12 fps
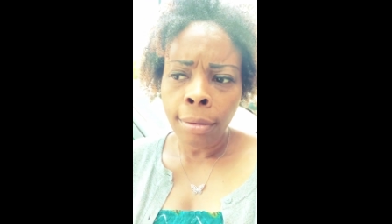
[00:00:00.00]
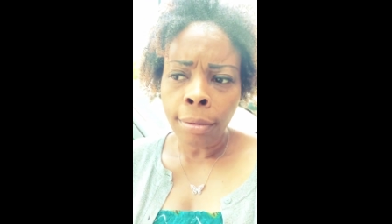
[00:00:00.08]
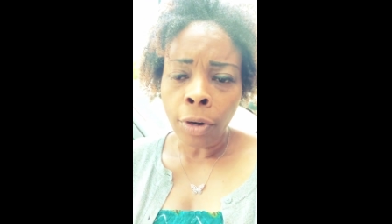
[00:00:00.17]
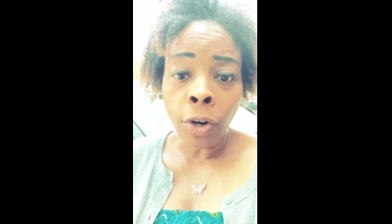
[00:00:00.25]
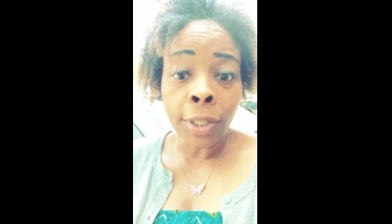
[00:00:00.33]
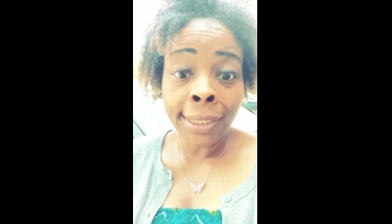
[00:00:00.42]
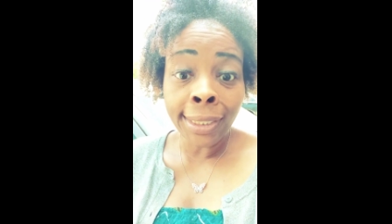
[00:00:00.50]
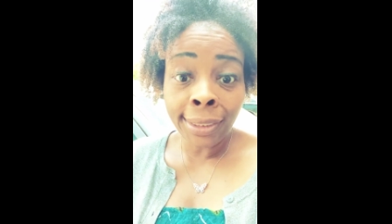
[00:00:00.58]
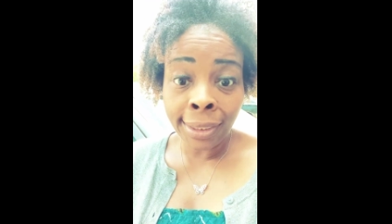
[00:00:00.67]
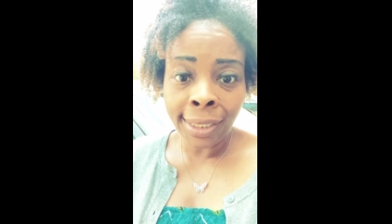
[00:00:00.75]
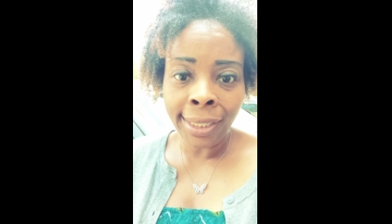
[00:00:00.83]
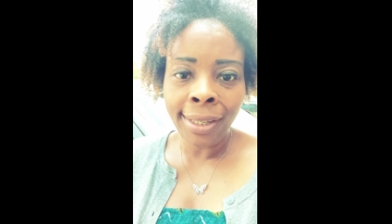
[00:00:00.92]

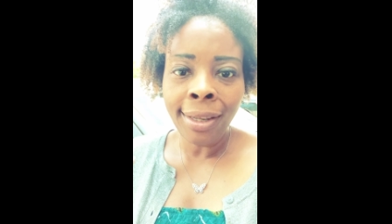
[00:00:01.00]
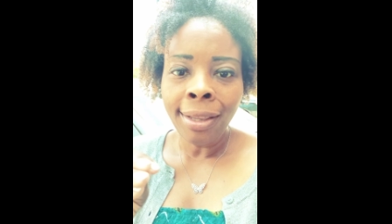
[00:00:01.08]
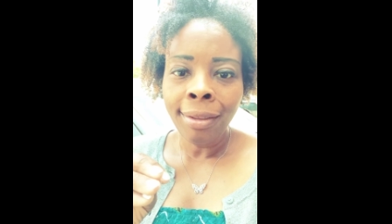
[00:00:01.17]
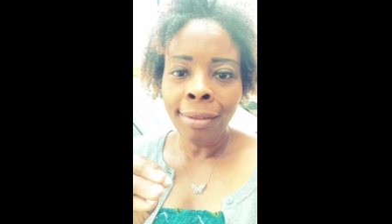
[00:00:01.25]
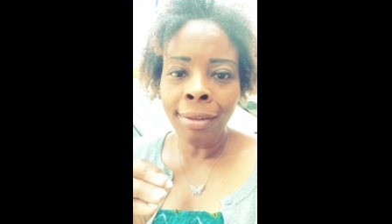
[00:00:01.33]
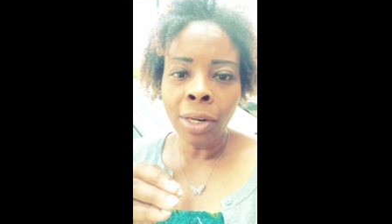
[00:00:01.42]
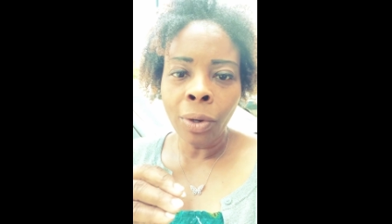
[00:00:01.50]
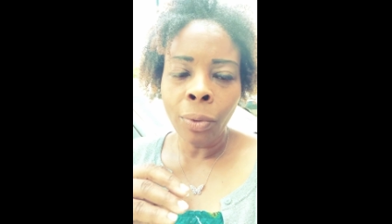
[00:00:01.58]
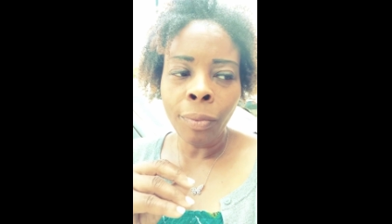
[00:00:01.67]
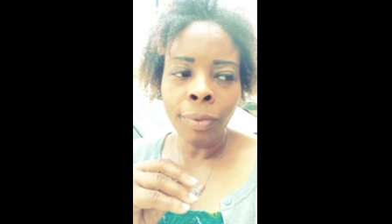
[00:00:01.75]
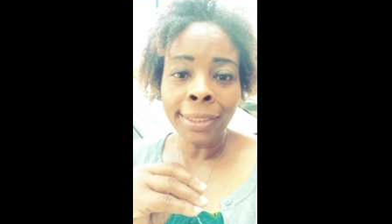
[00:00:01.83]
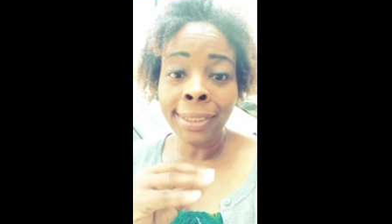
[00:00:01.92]
artistically,
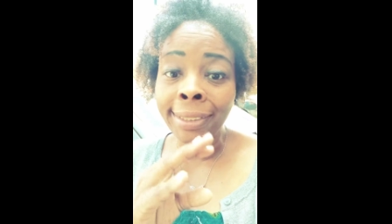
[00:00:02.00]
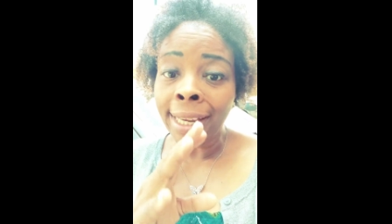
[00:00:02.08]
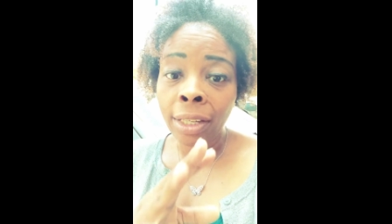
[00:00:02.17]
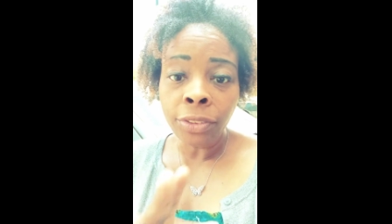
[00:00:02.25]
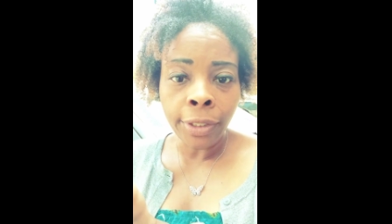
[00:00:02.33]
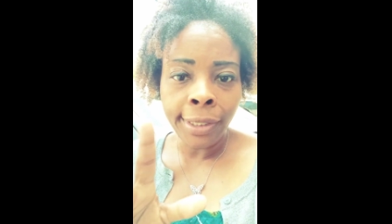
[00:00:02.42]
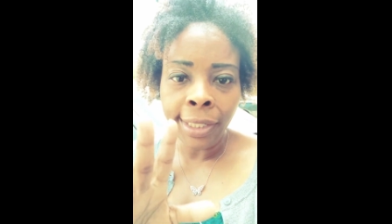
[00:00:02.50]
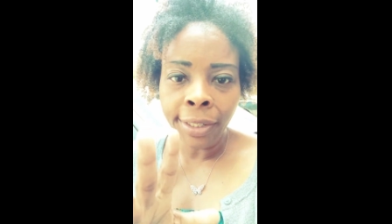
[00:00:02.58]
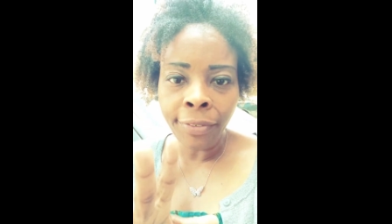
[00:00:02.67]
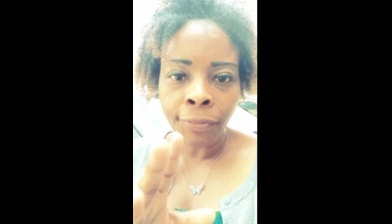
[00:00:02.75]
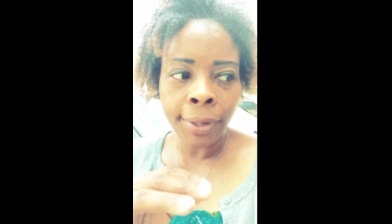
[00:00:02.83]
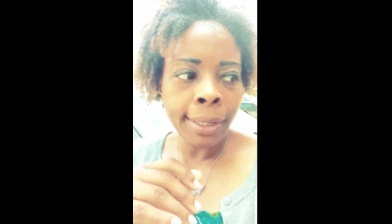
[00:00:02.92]
their styles are
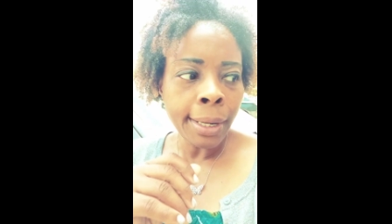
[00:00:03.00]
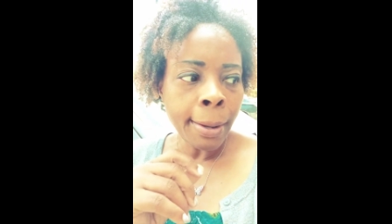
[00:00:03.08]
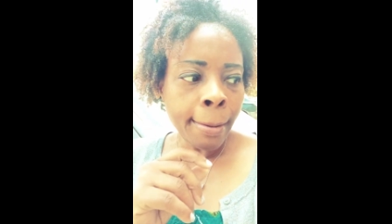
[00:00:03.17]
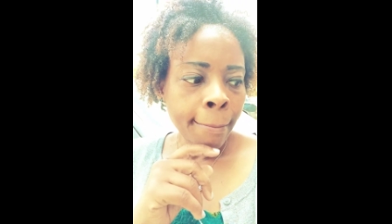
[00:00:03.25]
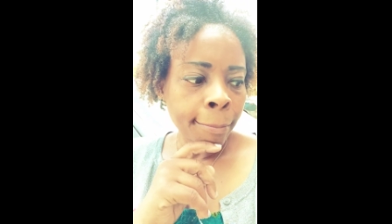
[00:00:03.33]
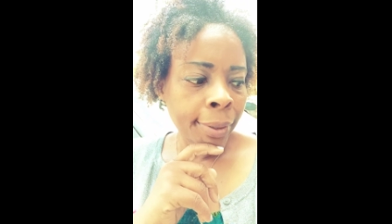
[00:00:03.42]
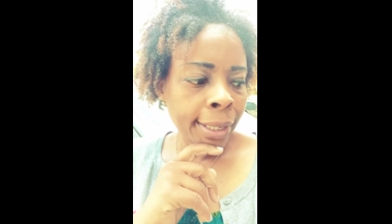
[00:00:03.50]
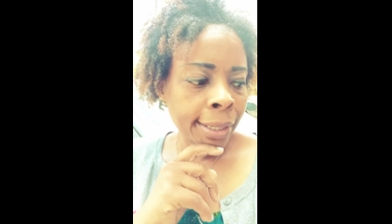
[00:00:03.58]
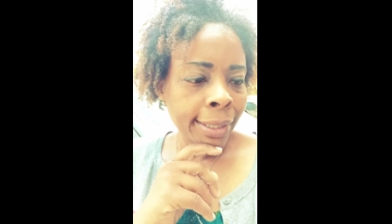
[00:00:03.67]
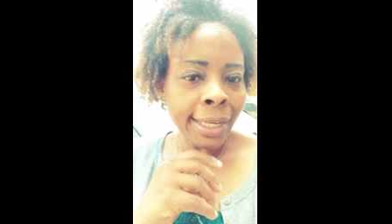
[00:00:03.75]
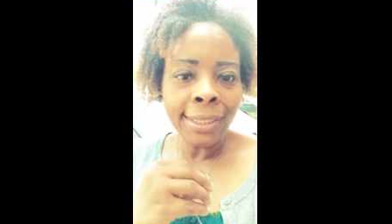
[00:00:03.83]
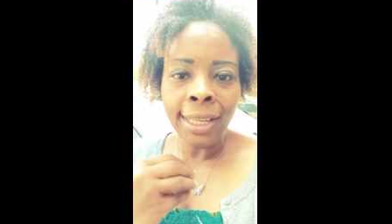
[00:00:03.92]
different,
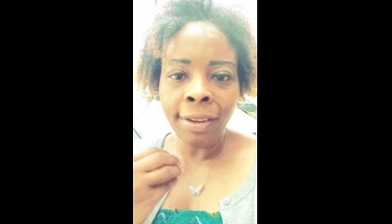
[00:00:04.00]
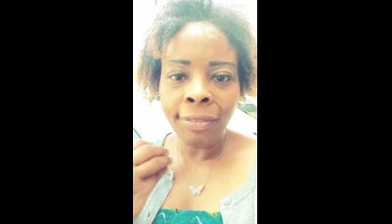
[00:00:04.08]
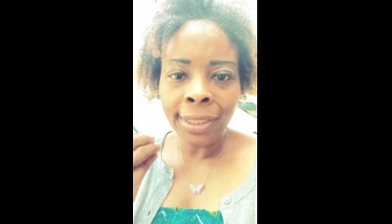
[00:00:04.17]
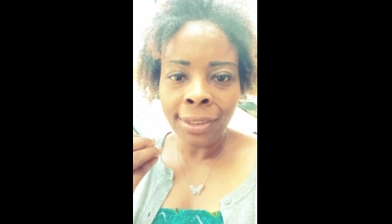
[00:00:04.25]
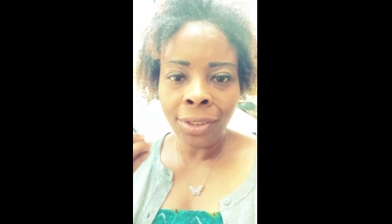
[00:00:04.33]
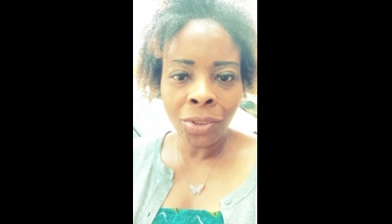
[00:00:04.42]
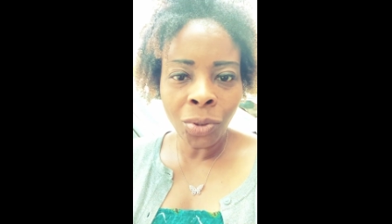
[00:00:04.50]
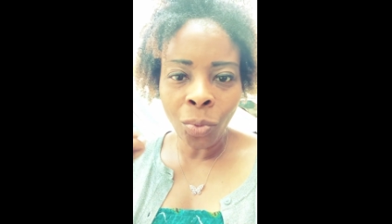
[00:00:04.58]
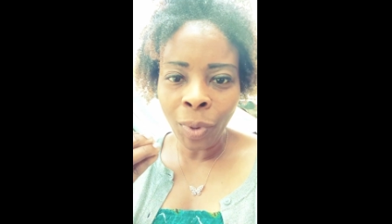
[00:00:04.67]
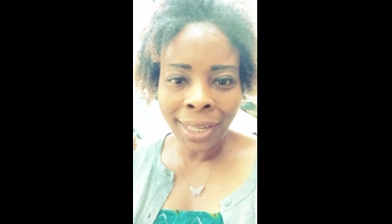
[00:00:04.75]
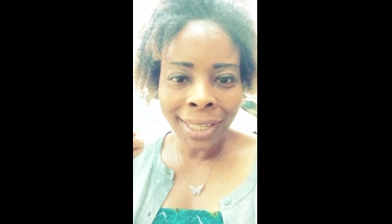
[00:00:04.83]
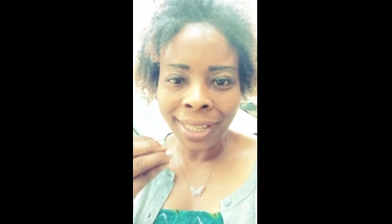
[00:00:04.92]
but they just have this
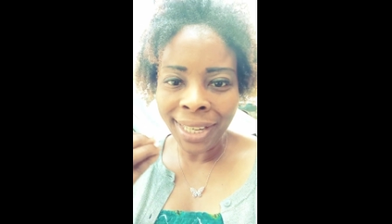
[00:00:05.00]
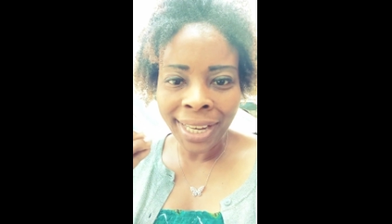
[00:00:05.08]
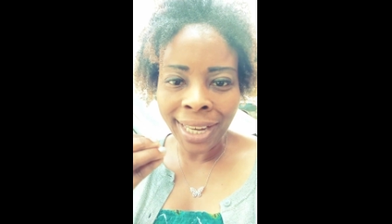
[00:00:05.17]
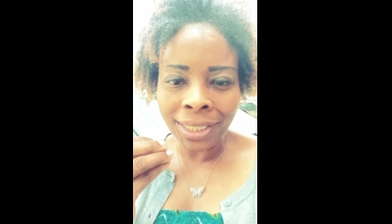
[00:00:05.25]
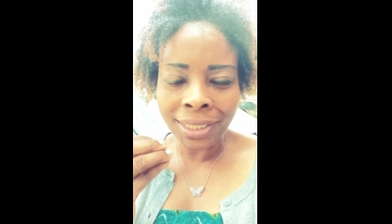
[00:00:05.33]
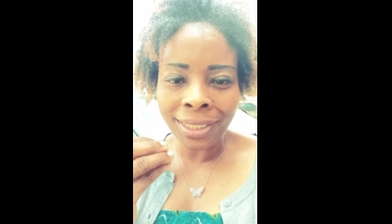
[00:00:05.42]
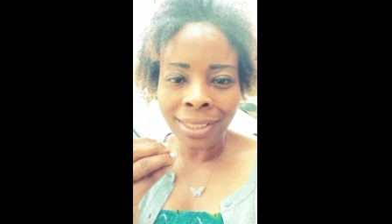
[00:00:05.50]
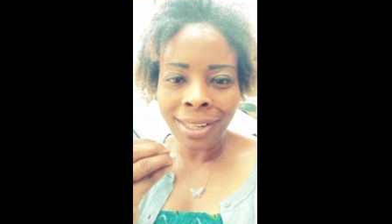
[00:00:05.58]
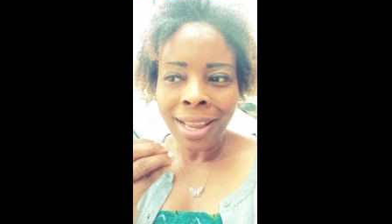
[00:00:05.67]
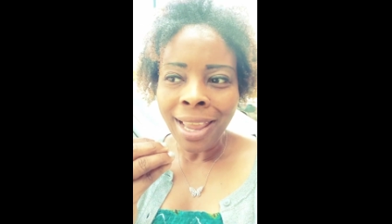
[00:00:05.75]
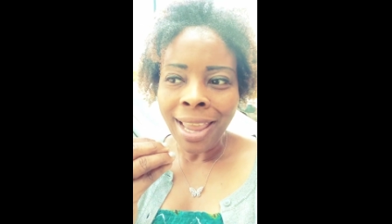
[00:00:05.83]
twin connection.